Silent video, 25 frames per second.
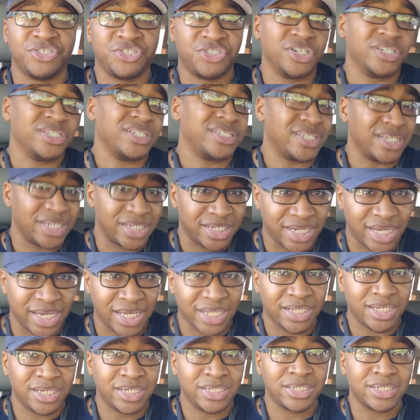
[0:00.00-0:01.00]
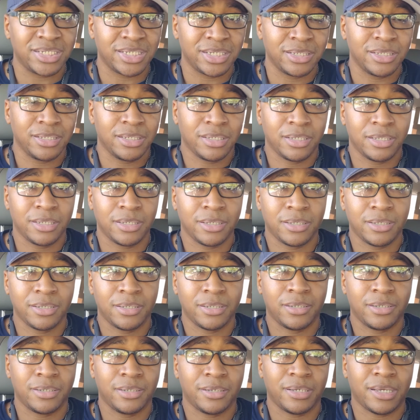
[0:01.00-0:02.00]
just the delis
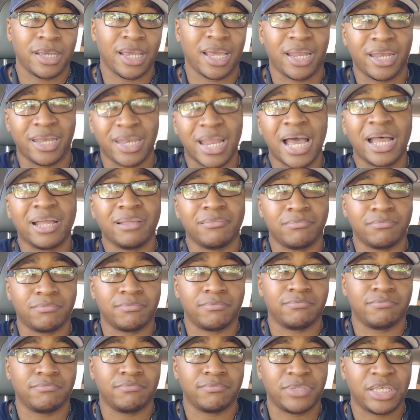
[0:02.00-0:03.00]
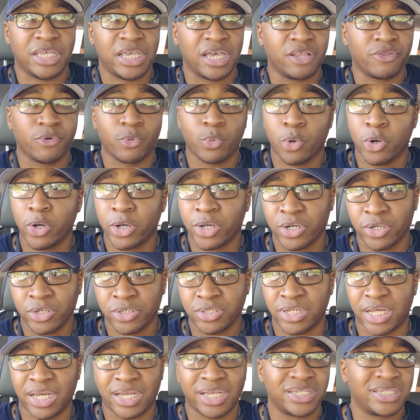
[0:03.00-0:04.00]
and not the other
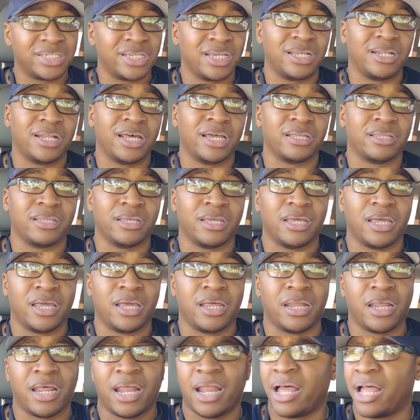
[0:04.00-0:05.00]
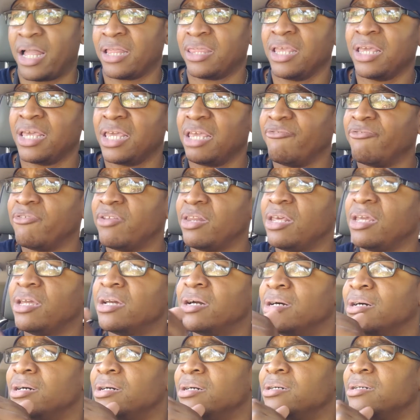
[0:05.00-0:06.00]
workers, like I said, like the, I think even the,
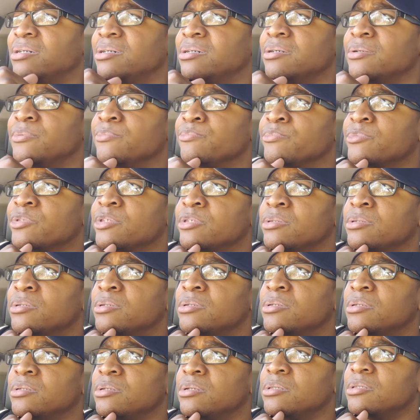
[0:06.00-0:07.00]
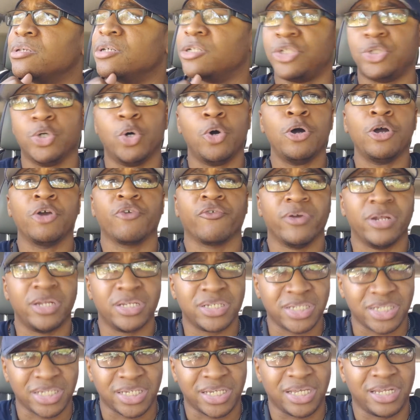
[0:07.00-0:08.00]
uh, the dog
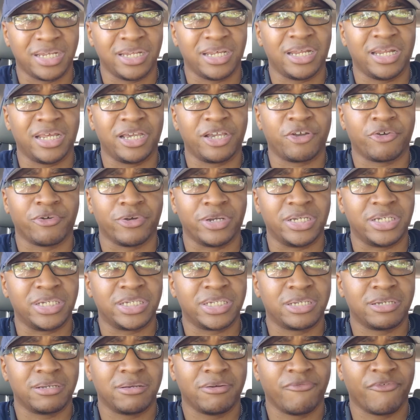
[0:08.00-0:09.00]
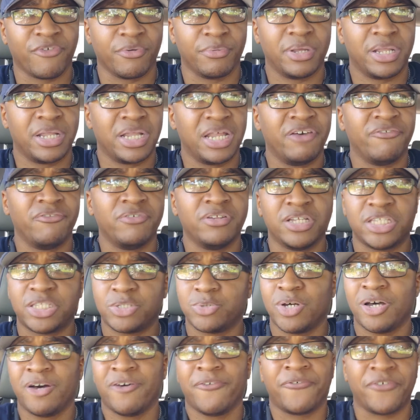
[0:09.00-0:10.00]
greeters are getting an increase from 11 to
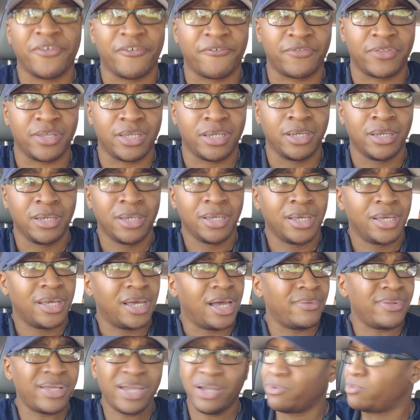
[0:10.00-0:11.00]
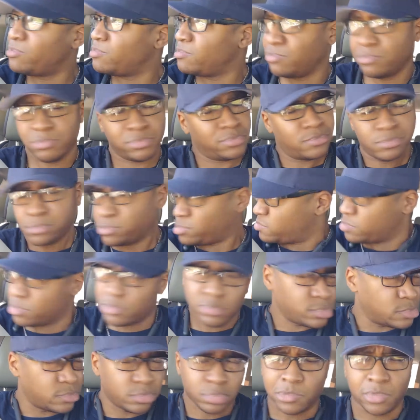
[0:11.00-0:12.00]
1250. I'm like,
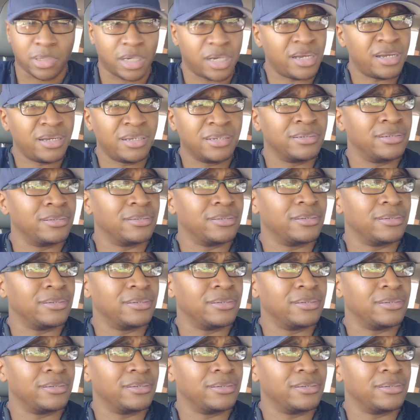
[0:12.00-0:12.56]
huh?